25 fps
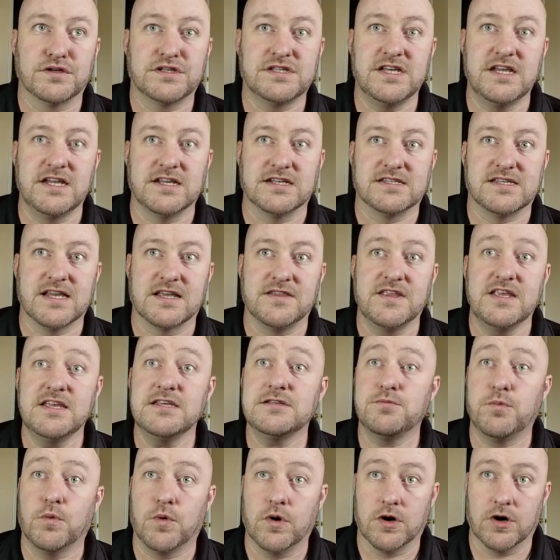receipts. And
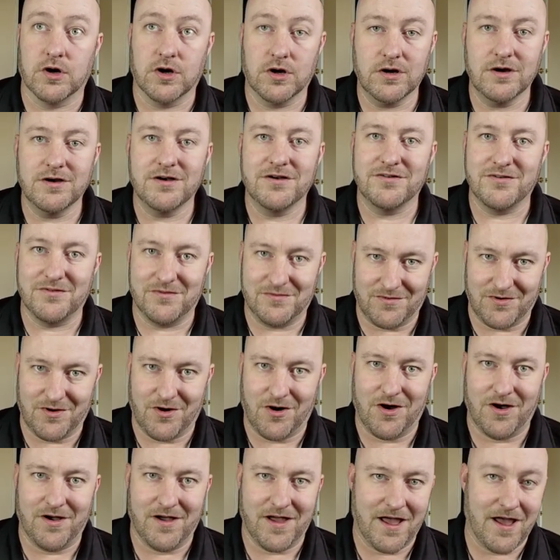these were,
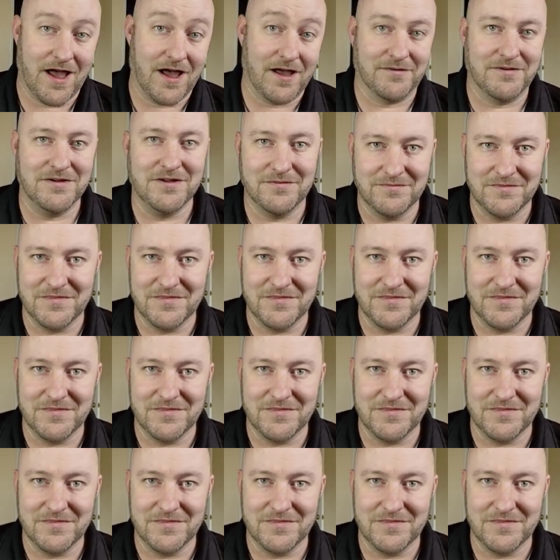uh,